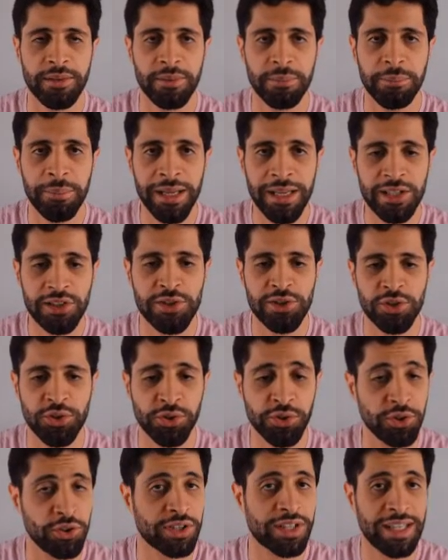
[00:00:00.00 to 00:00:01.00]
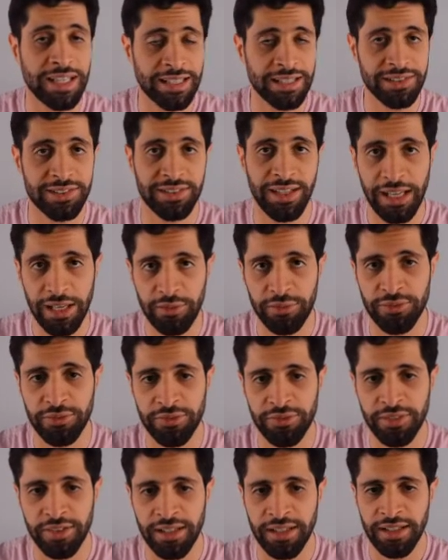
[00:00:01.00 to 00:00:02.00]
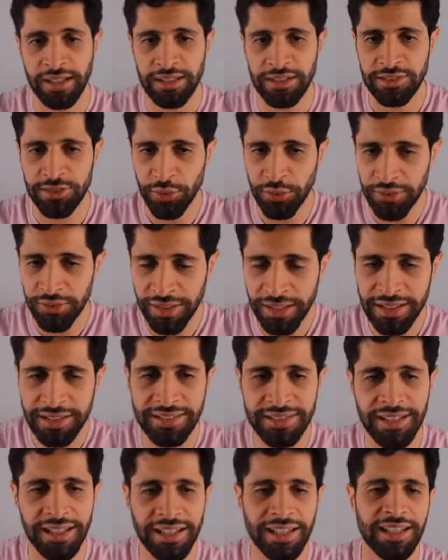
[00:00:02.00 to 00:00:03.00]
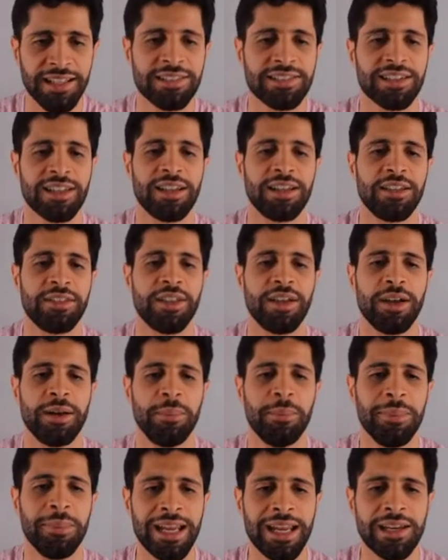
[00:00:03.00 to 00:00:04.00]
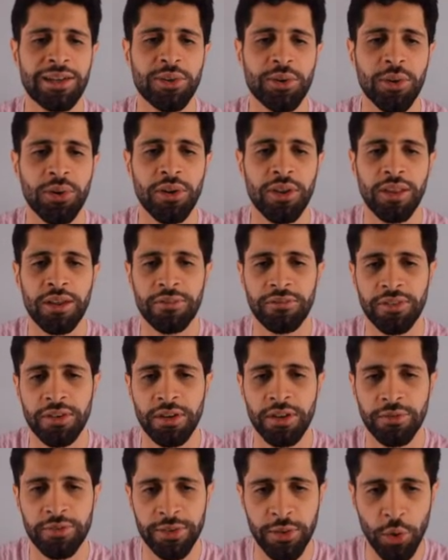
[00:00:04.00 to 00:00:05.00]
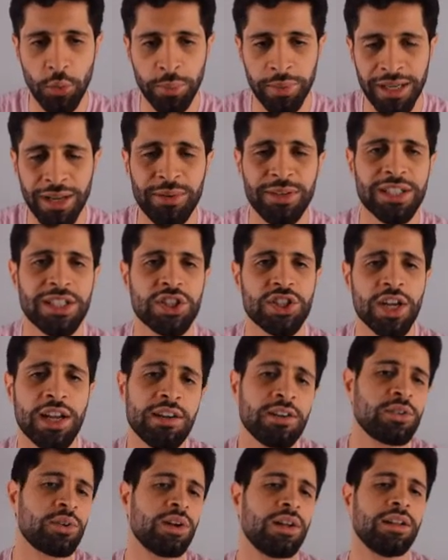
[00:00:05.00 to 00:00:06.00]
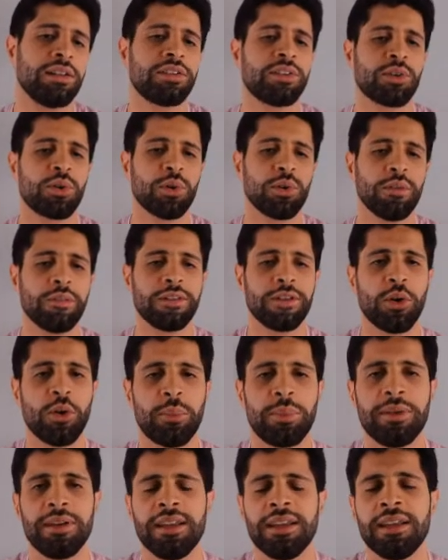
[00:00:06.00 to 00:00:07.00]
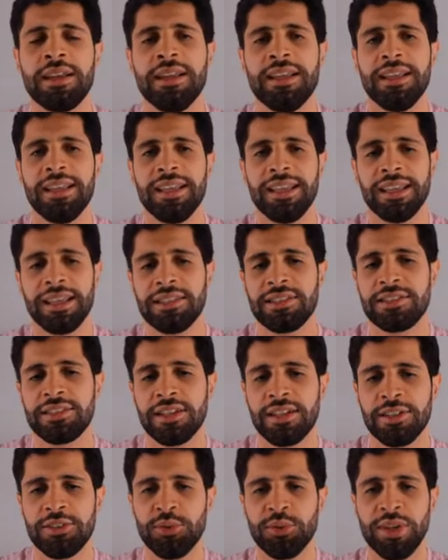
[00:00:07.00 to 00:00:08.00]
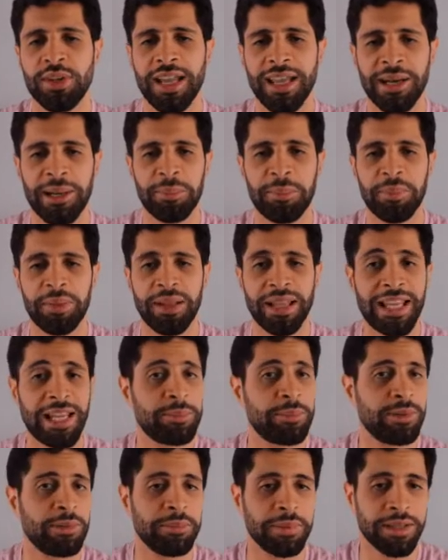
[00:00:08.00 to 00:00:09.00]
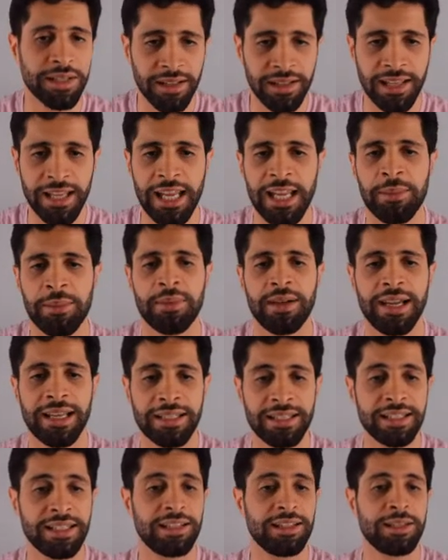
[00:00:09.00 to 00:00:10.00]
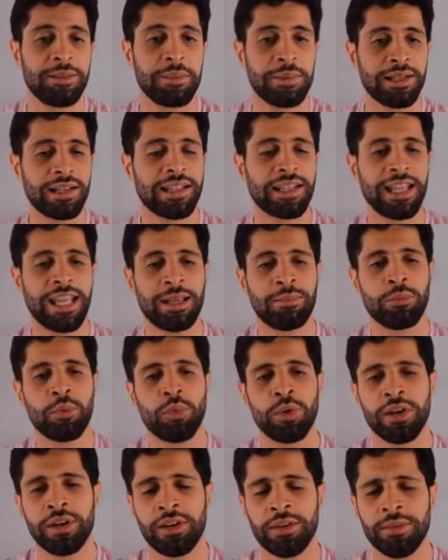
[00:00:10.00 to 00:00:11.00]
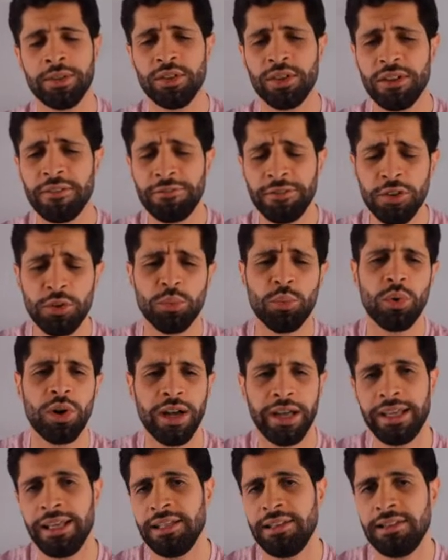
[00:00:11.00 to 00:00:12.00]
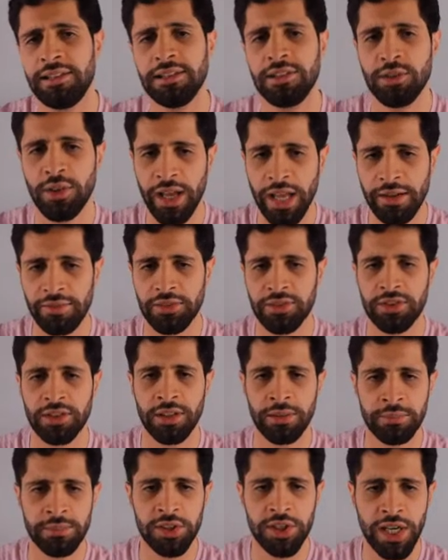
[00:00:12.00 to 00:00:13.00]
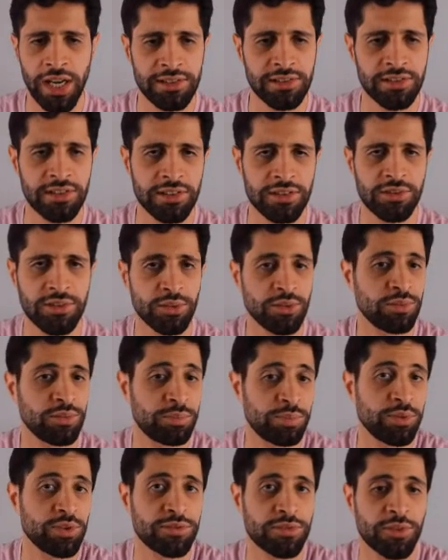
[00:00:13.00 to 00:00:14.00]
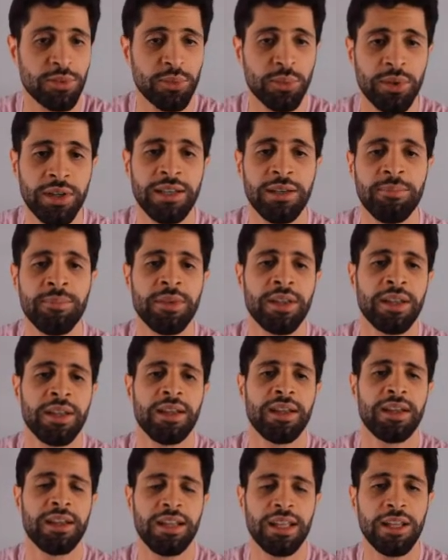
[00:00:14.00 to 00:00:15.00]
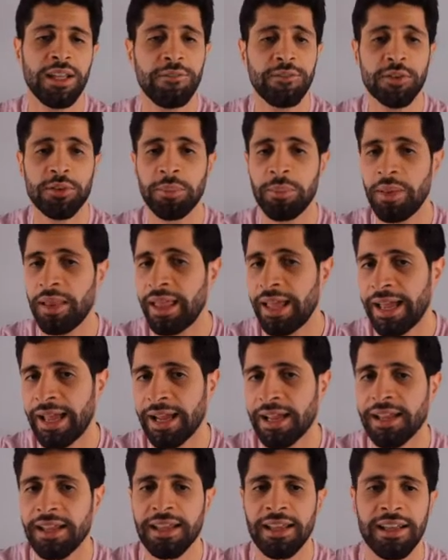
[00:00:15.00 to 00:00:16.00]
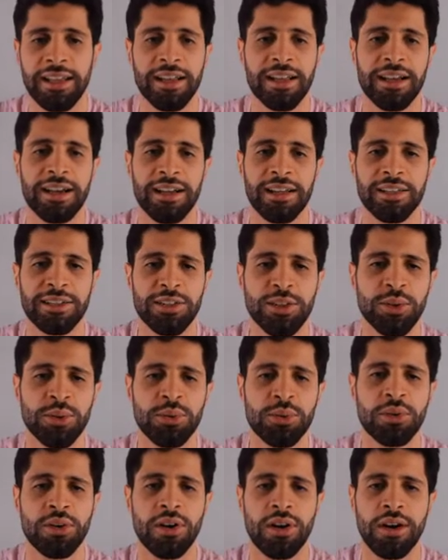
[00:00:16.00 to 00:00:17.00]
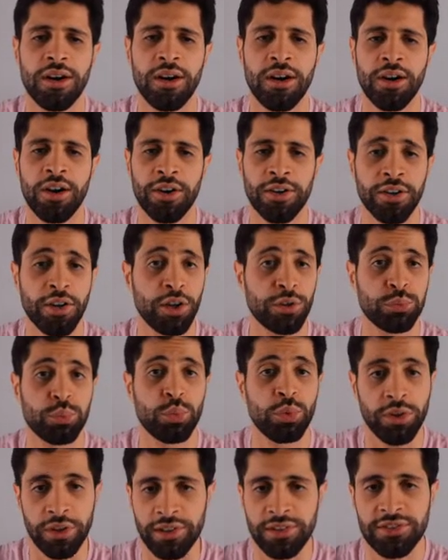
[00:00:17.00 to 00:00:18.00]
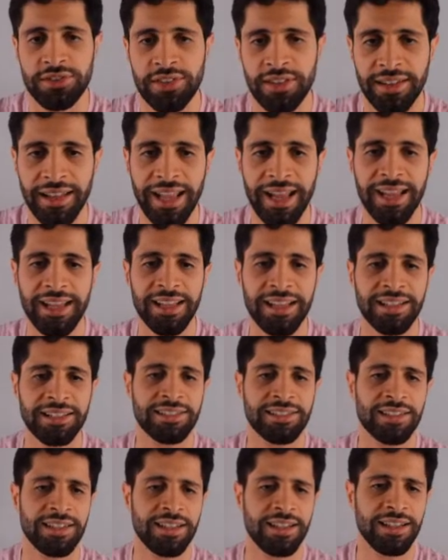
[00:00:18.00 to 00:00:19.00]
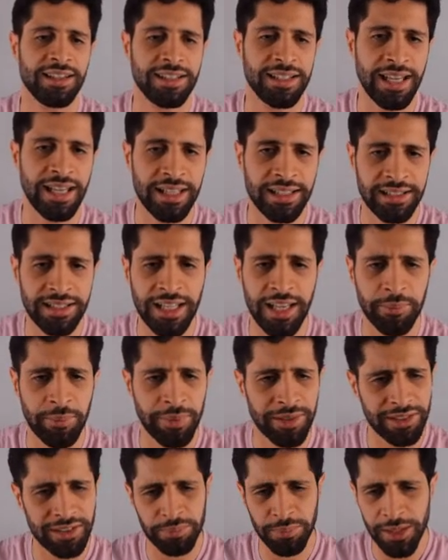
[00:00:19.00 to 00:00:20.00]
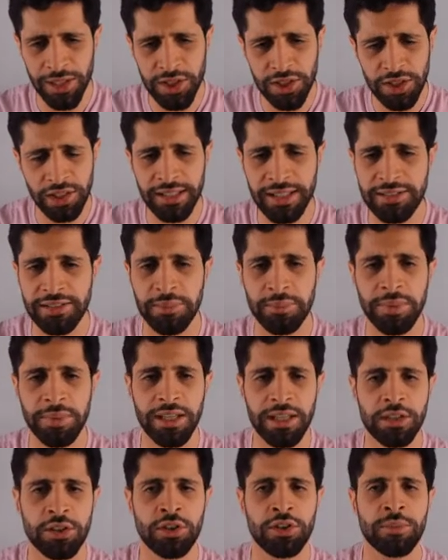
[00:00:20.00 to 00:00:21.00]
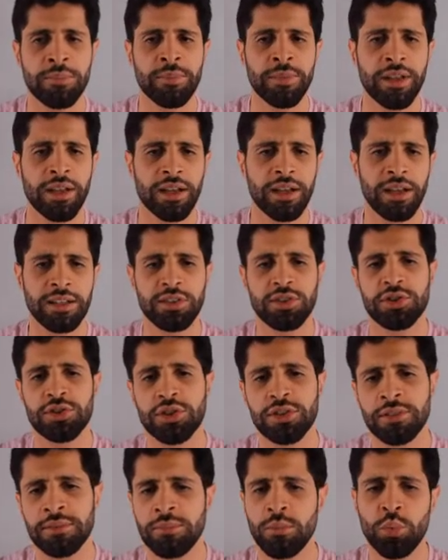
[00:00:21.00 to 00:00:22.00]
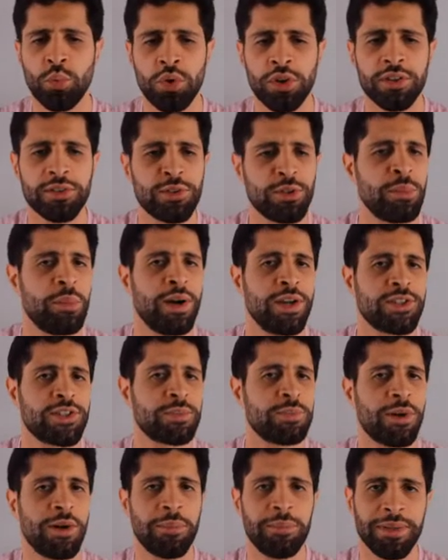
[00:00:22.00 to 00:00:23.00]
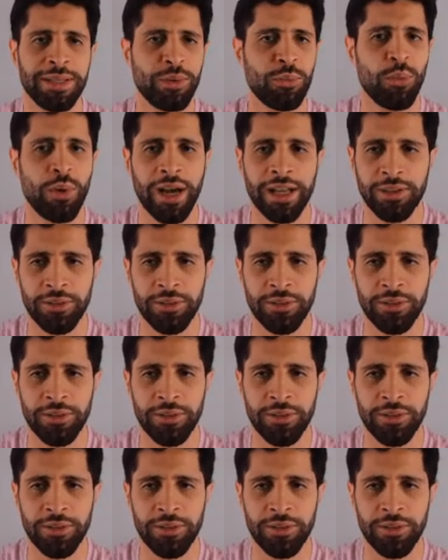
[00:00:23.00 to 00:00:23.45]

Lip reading: making sure your king is safe. So this is the main goal of the open. Now, in general, the goal of the opening is to get a playable middle game, ideally a middle game where, if you're white, you have some chances to push for a win. If you're black, you are not worse. That is the idea. But especially as a beginner, you shouldn't worry too much about being white